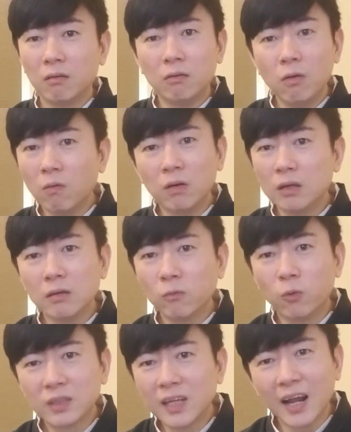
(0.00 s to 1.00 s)
No, it
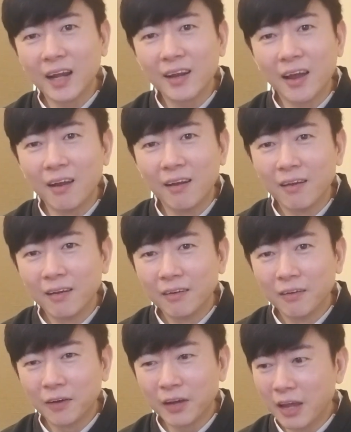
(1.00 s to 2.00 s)
wasn't like that.
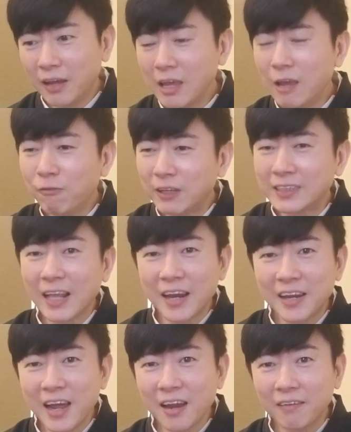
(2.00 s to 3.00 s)
Okay, if it's like
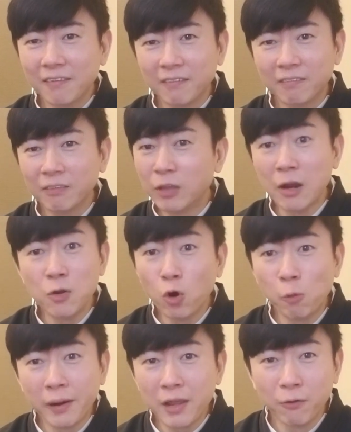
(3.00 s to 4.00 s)
that, then
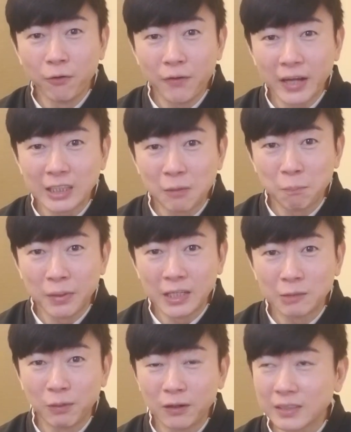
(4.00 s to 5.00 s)
nobody would rest in
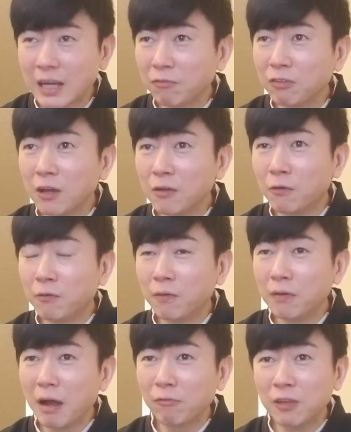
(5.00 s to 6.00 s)
peace, because after
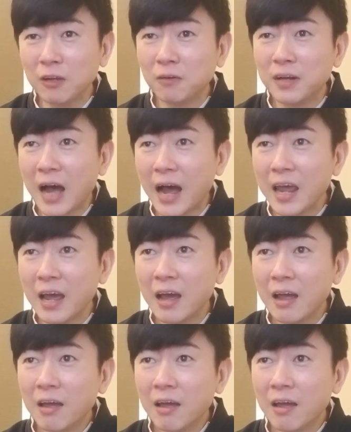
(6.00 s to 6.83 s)
you die,